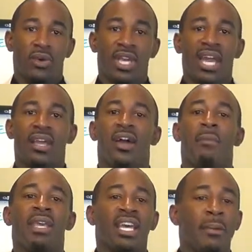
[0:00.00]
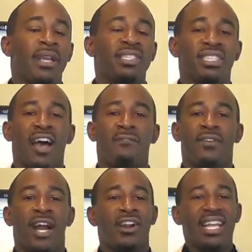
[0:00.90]
Okay? Becoming a
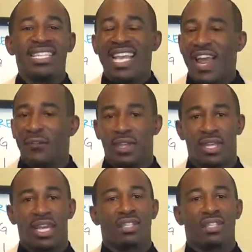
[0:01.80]
Sapphire is everything.